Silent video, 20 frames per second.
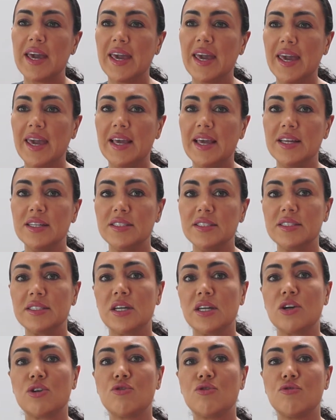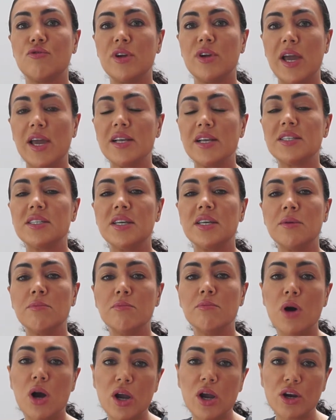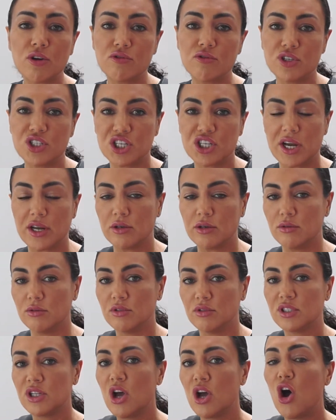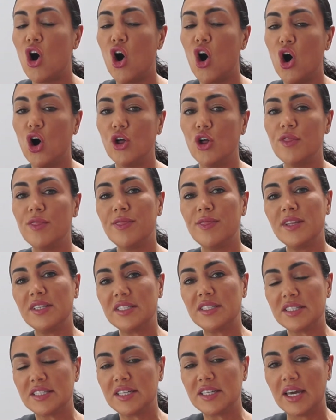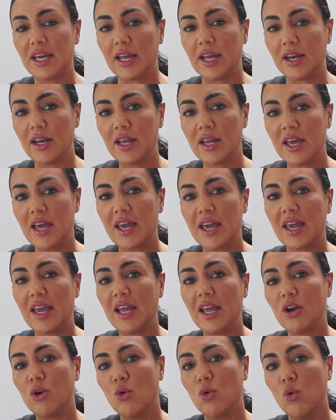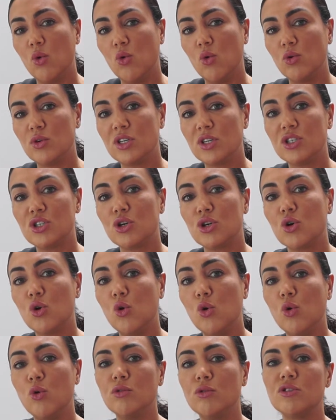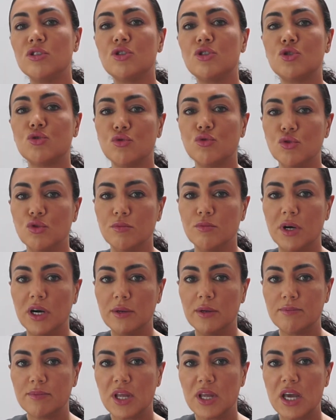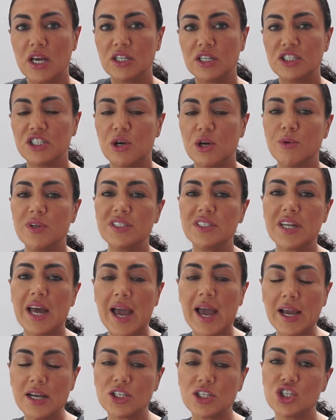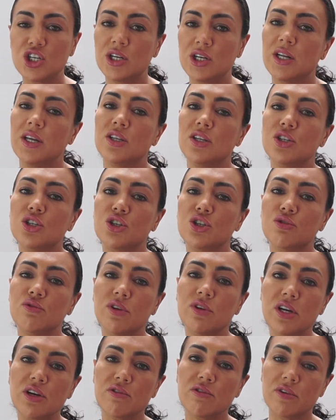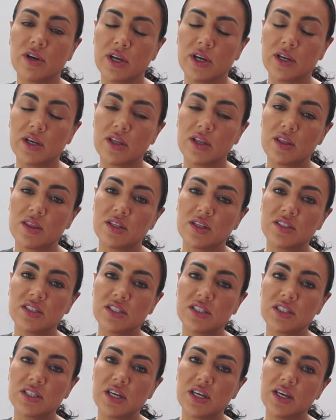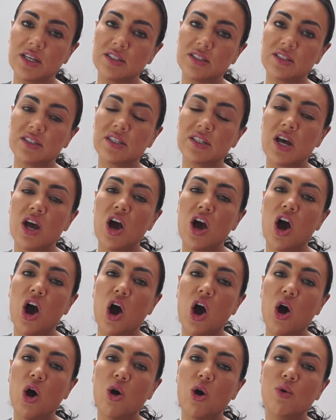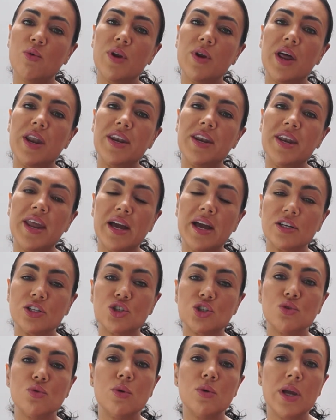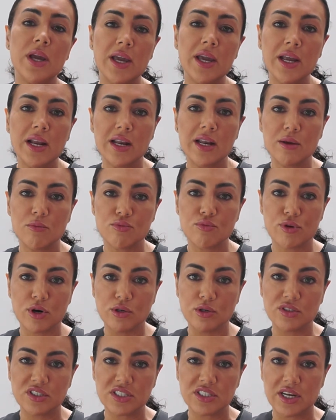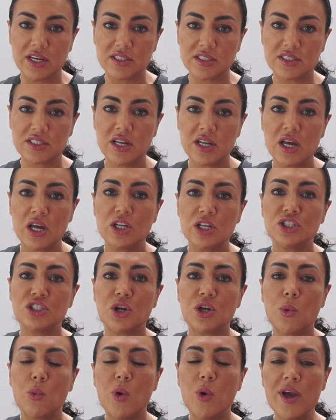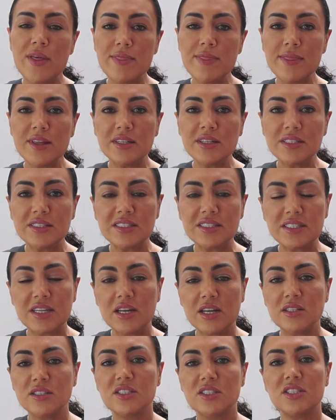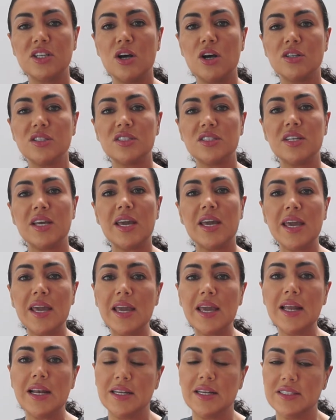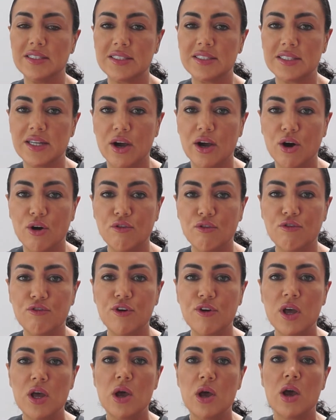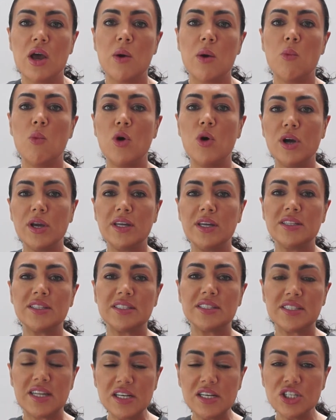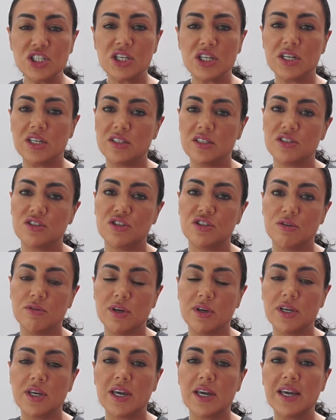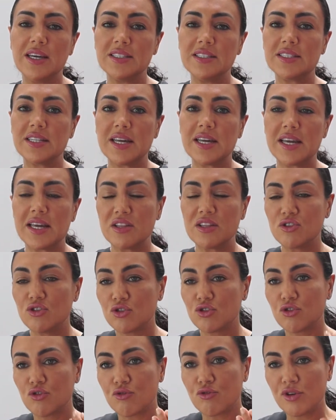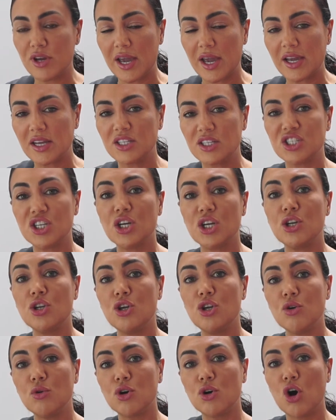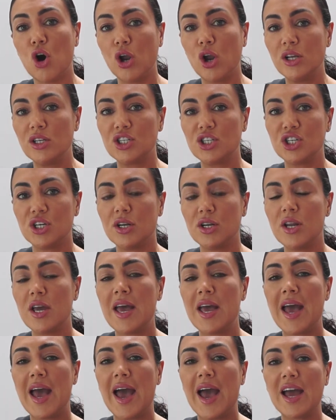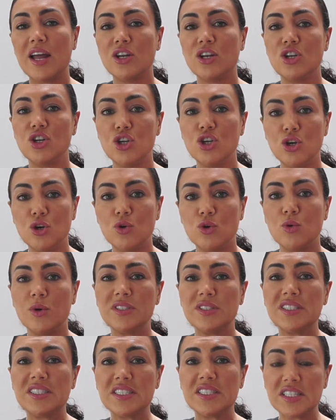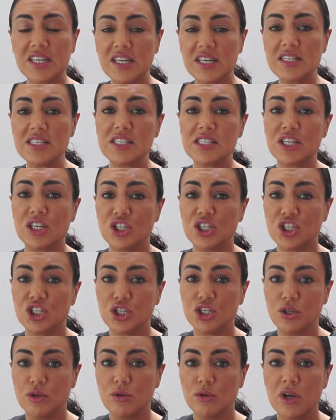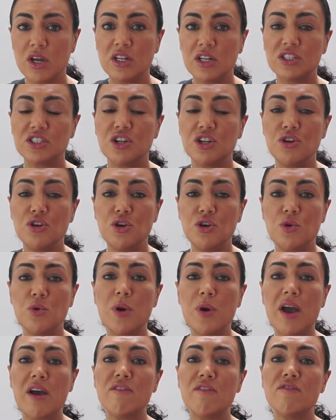is creating microchannels on the skin in order to cause trauma. So it's actually triggering the skin's own natural healing process. So when the skin starts to heal itself, what it essentially is doing is creating new collagen and new skin tissue. So you have